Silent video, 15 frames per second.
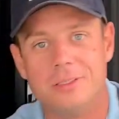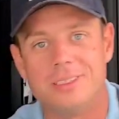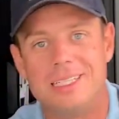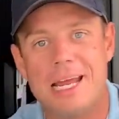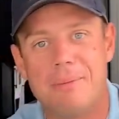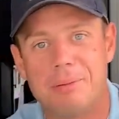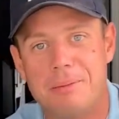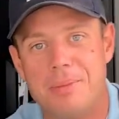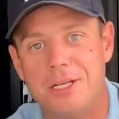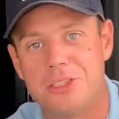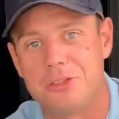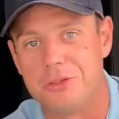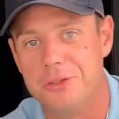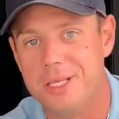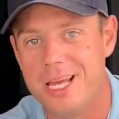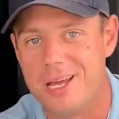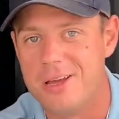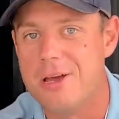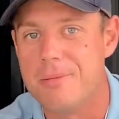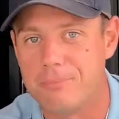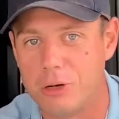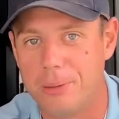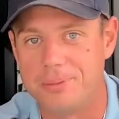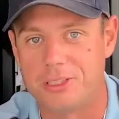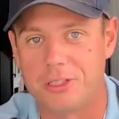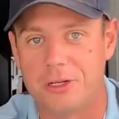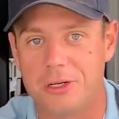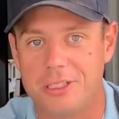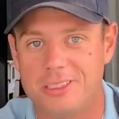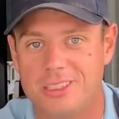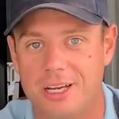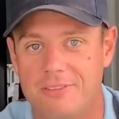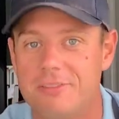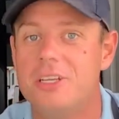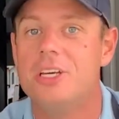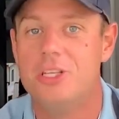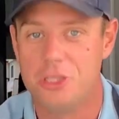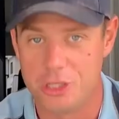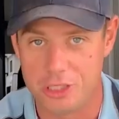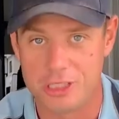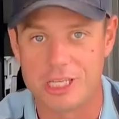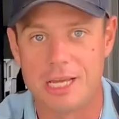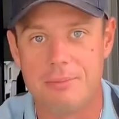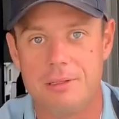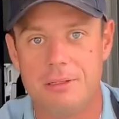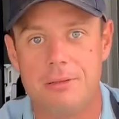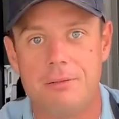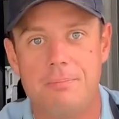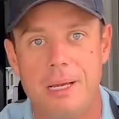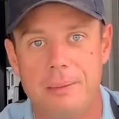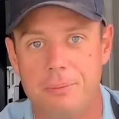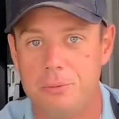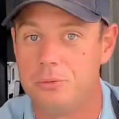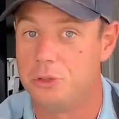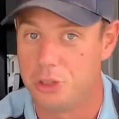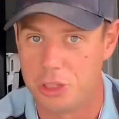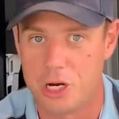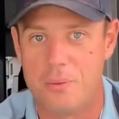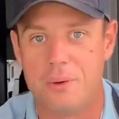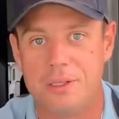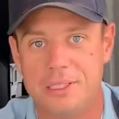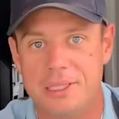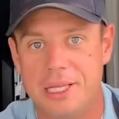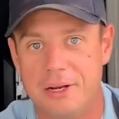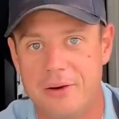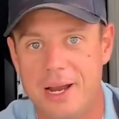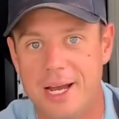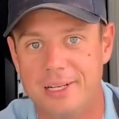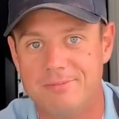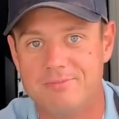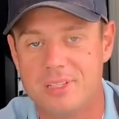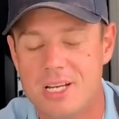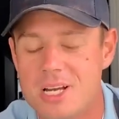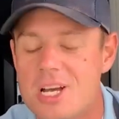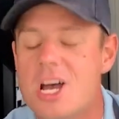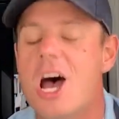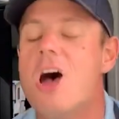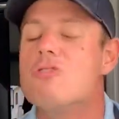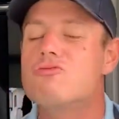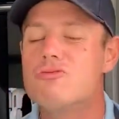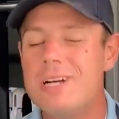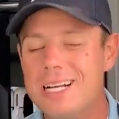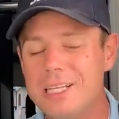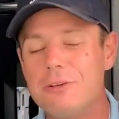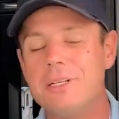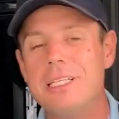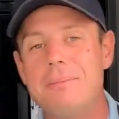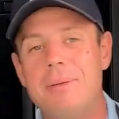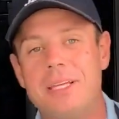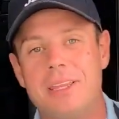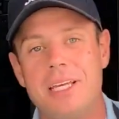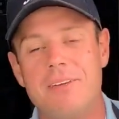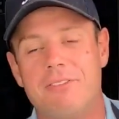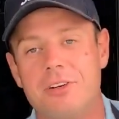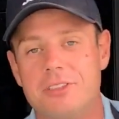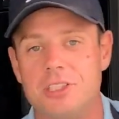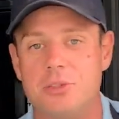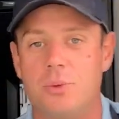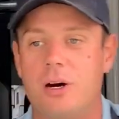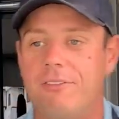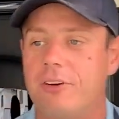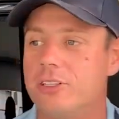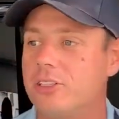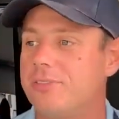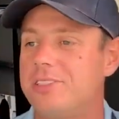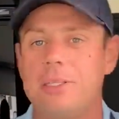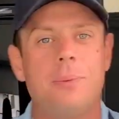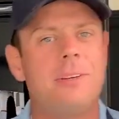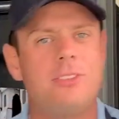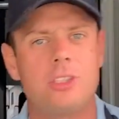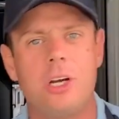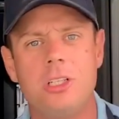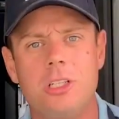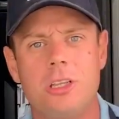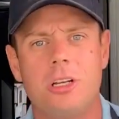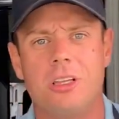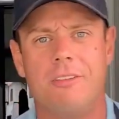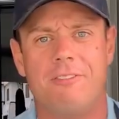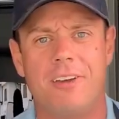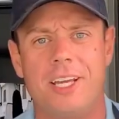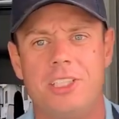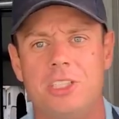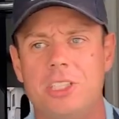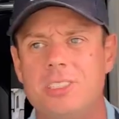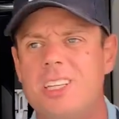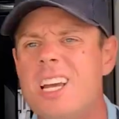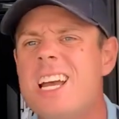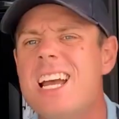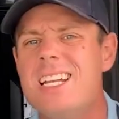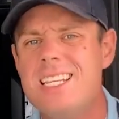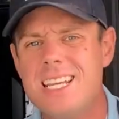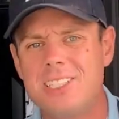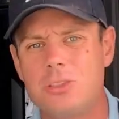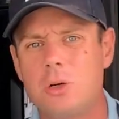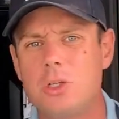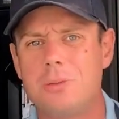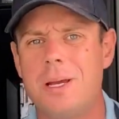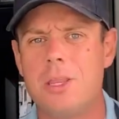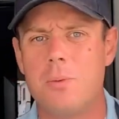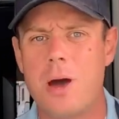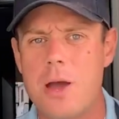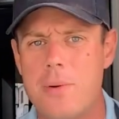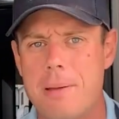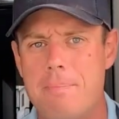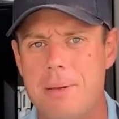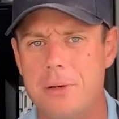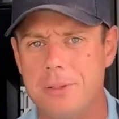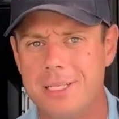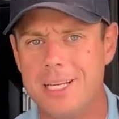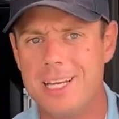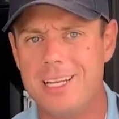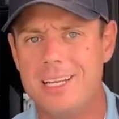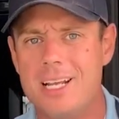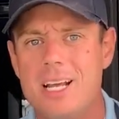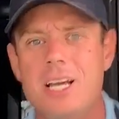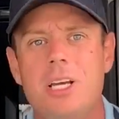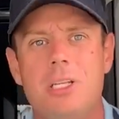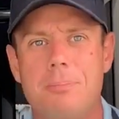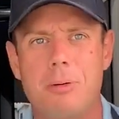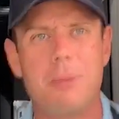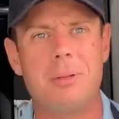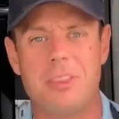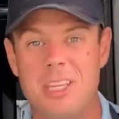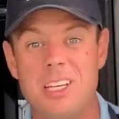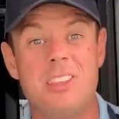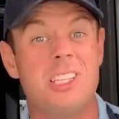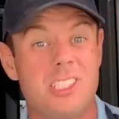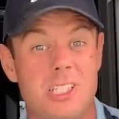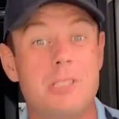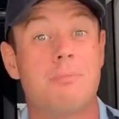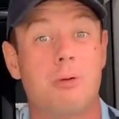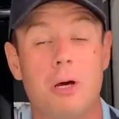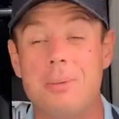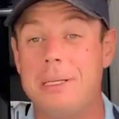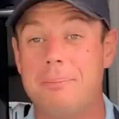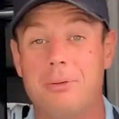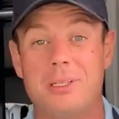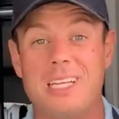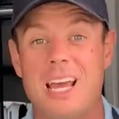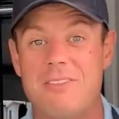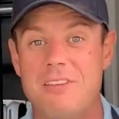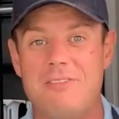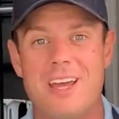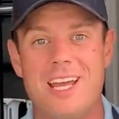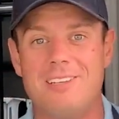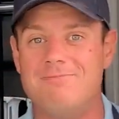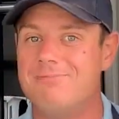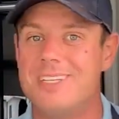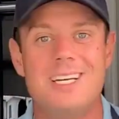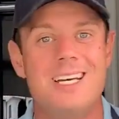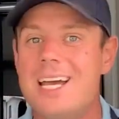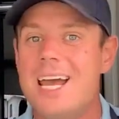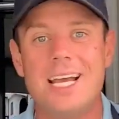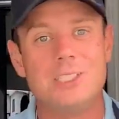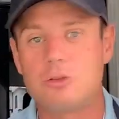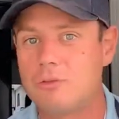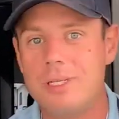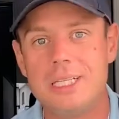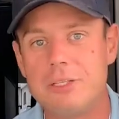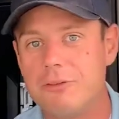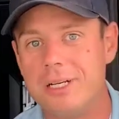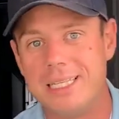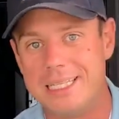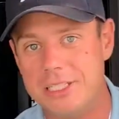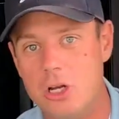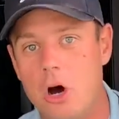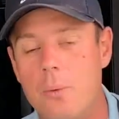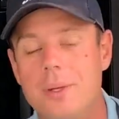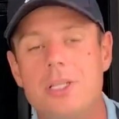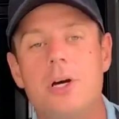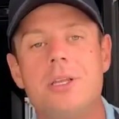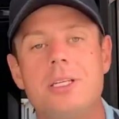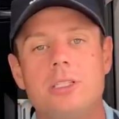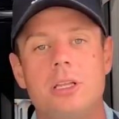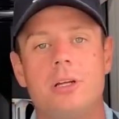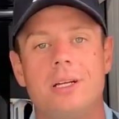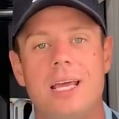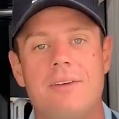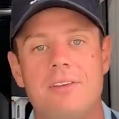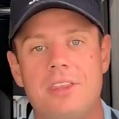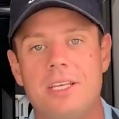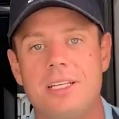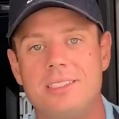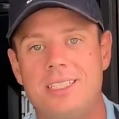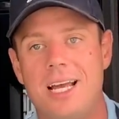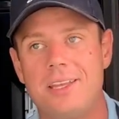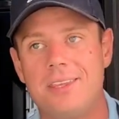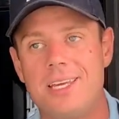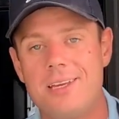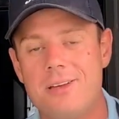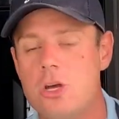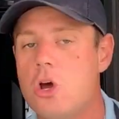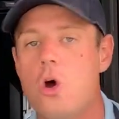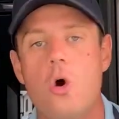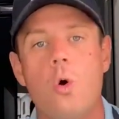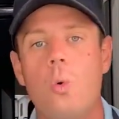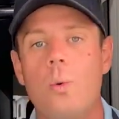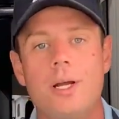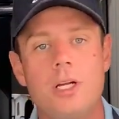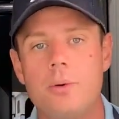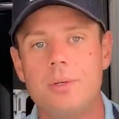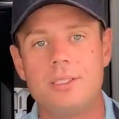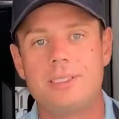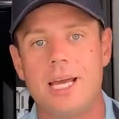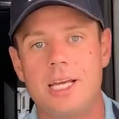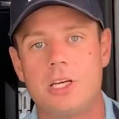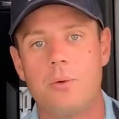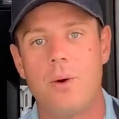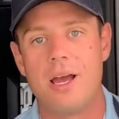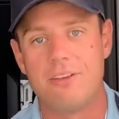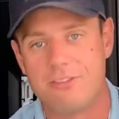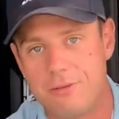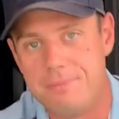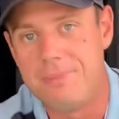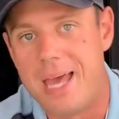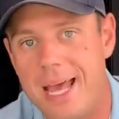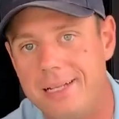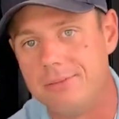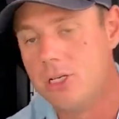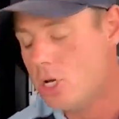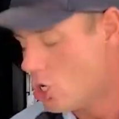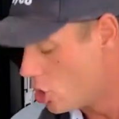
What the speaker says: It's an ampli mesh through there. Proper security stuff. You can keep the people you don't want in there out. Really big thing for us as well, folks. Obviously, we've shown you a lot of the features. Nick's talked about the way we're building it. You're probably thinking this is probably a pretty heavy van. It's really not. We know there's a lot of heavy things out there. We don't want to take away from that.